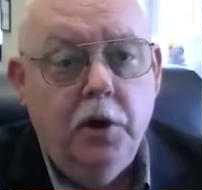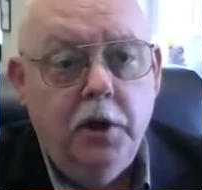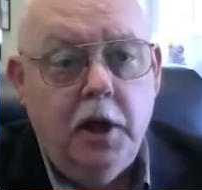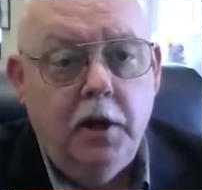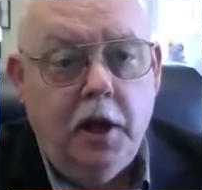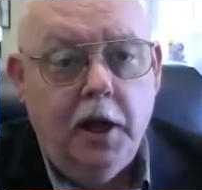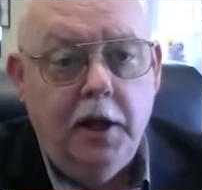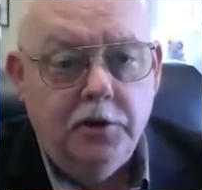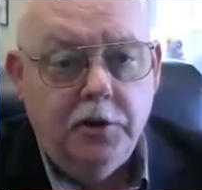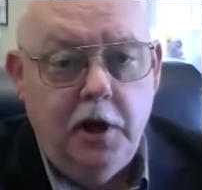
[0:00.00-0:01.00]
that
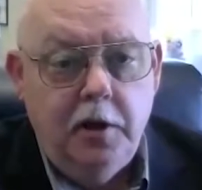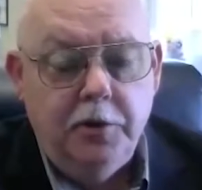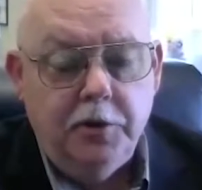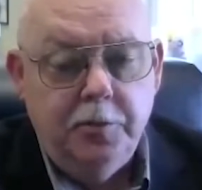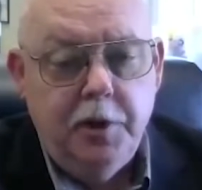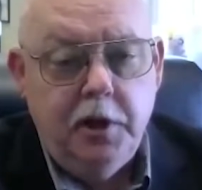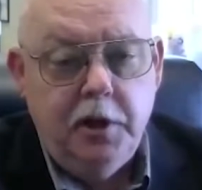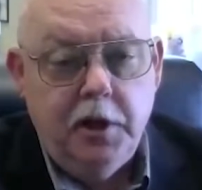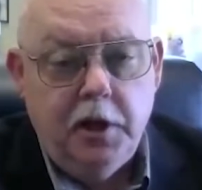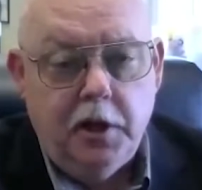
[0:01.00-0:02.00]
landscape and
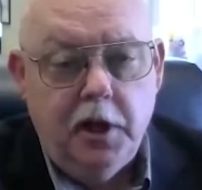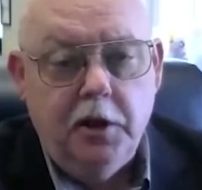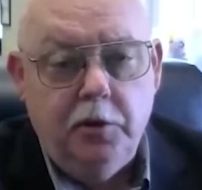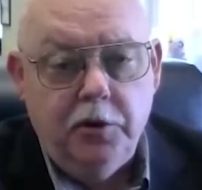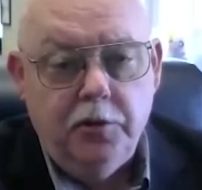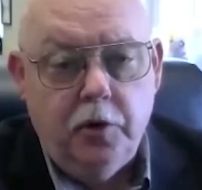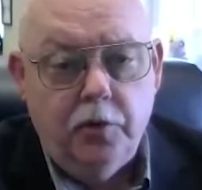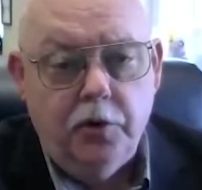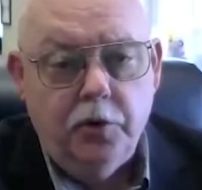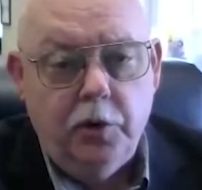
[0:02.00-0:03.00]
speaking that language for
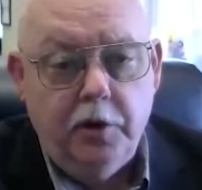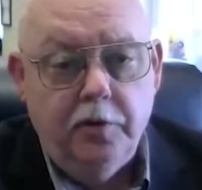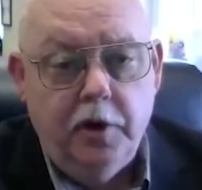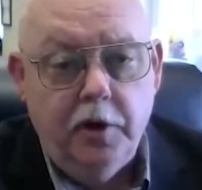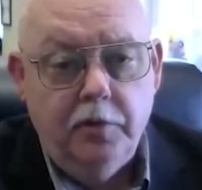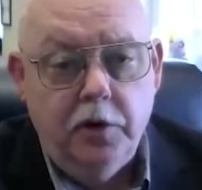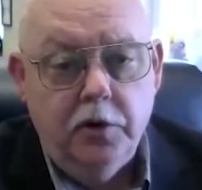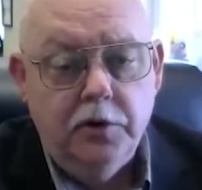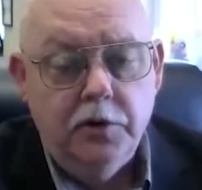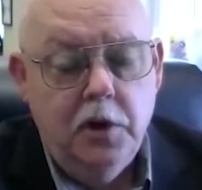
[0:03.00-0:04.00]
over 25
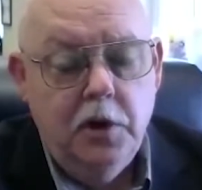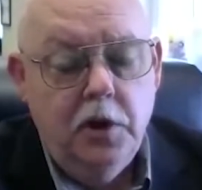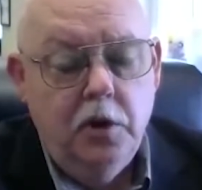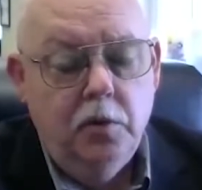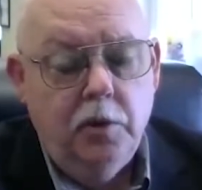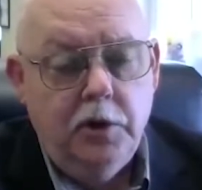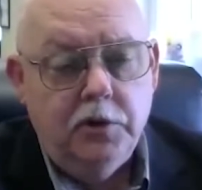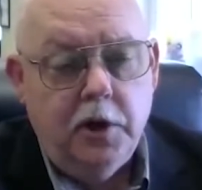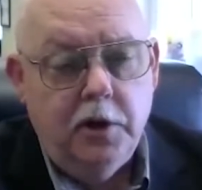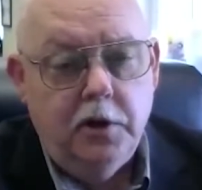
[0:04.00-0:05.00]
years, we
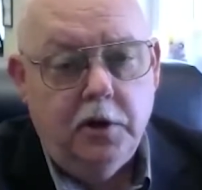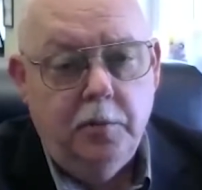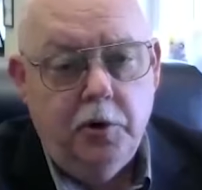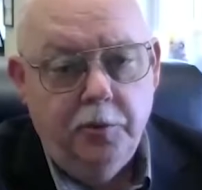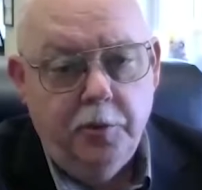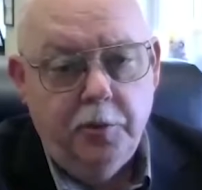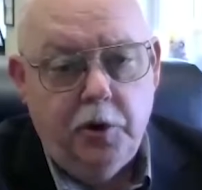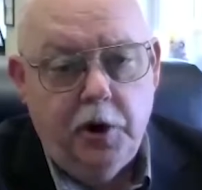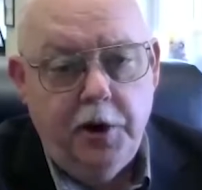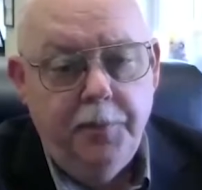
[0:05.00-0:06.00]
decided to come home to
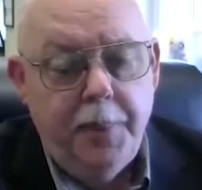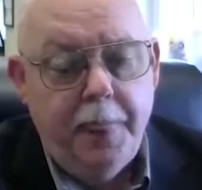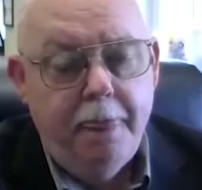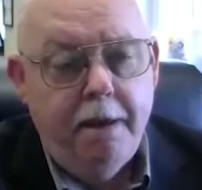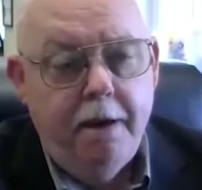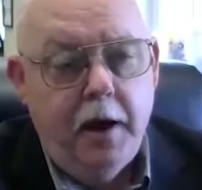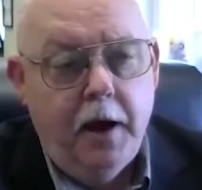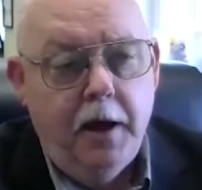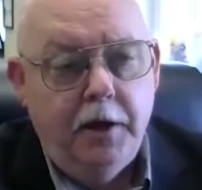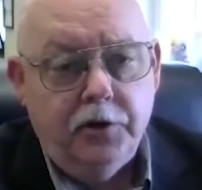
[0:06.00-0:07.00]
Murray
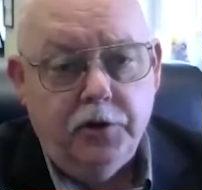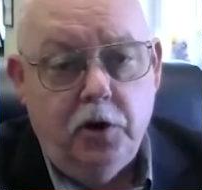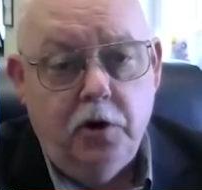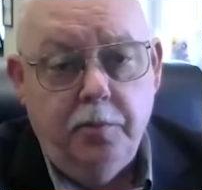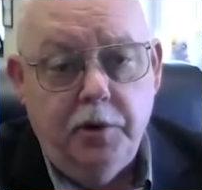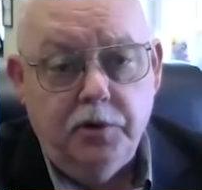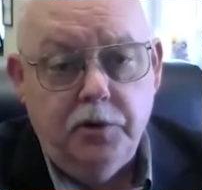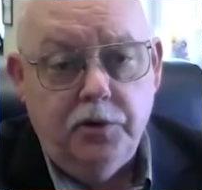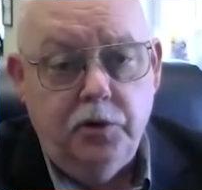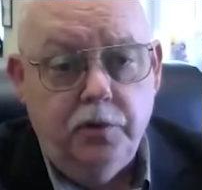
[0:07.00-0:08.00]
and start a
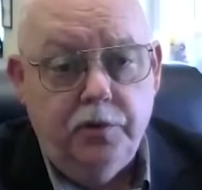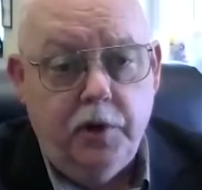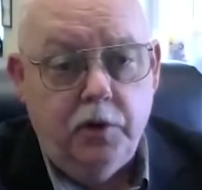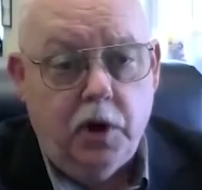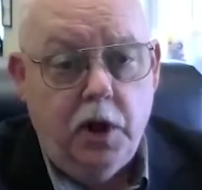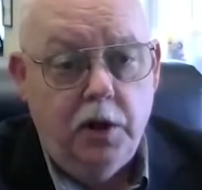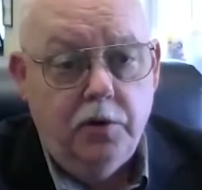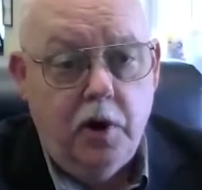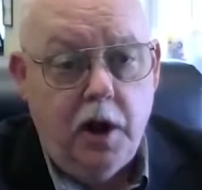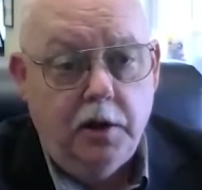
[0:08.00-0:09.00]
business doing federal
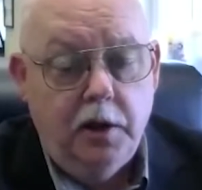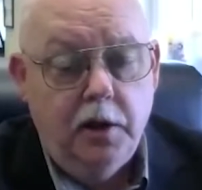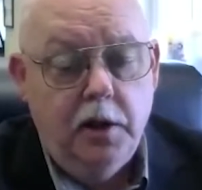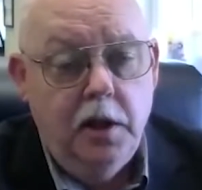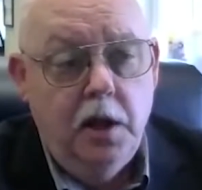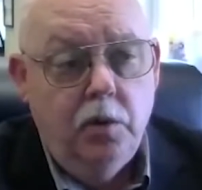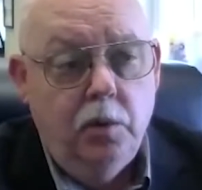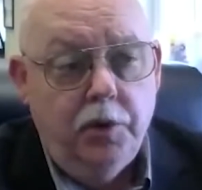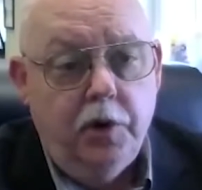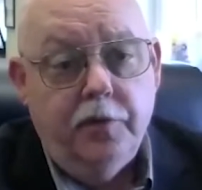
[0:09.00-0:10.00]
contracting,
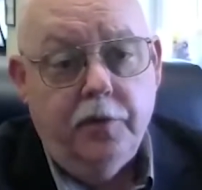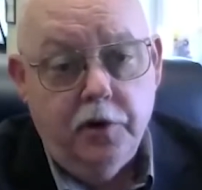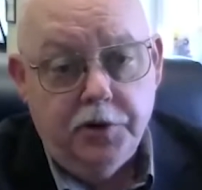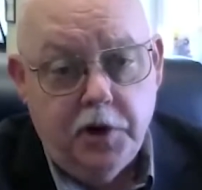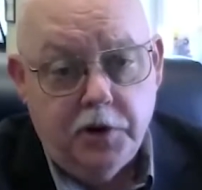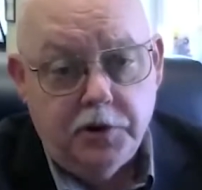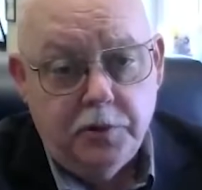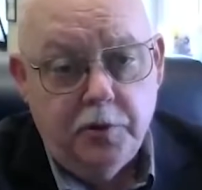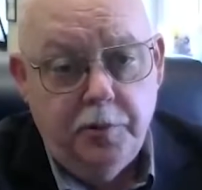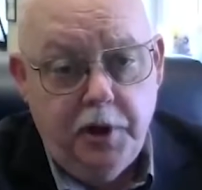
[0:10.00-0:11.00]
with our first
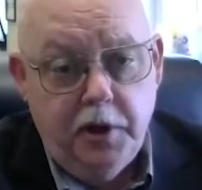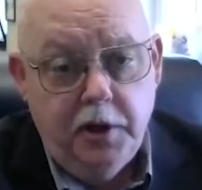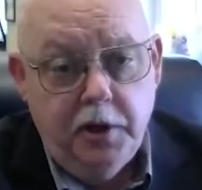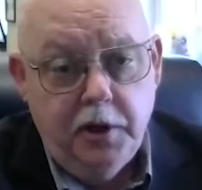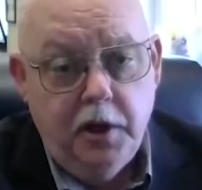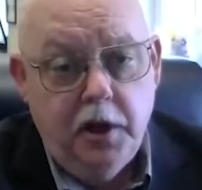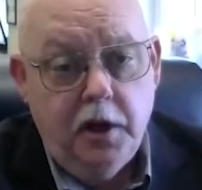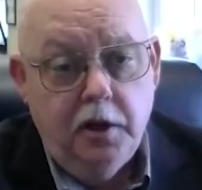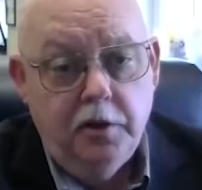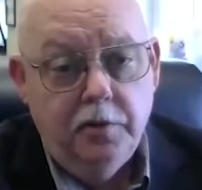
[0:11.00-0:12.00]
customer being
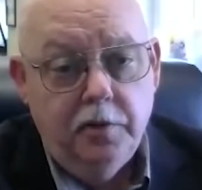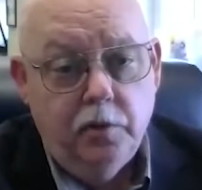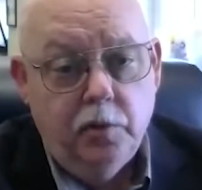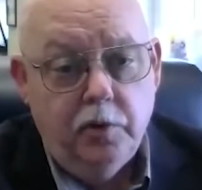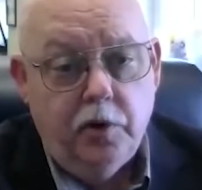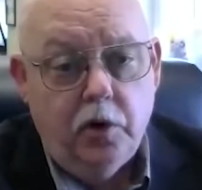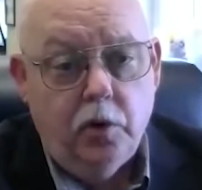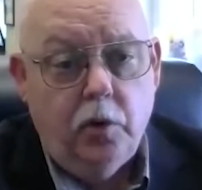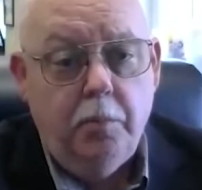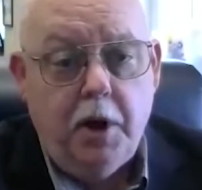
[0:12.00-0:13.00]
one of our
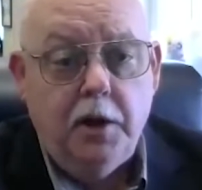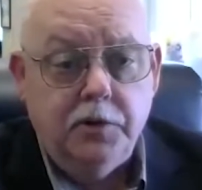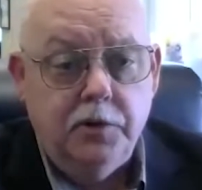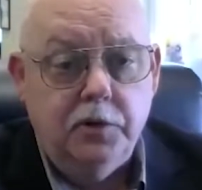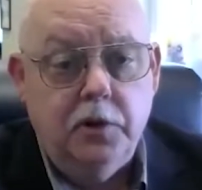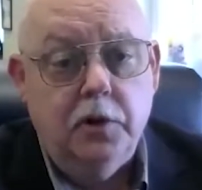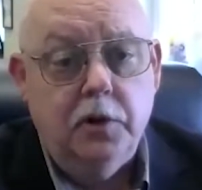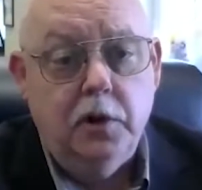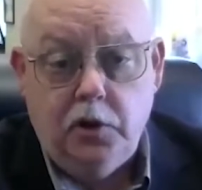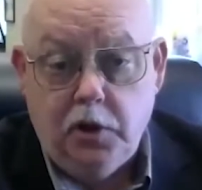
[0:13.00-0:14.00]
old bosses in
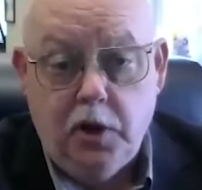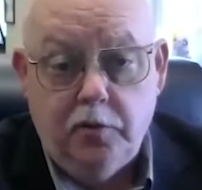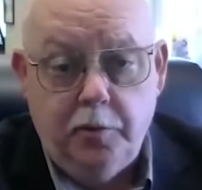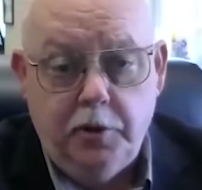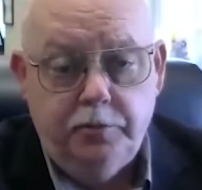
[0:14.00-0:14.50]
the government.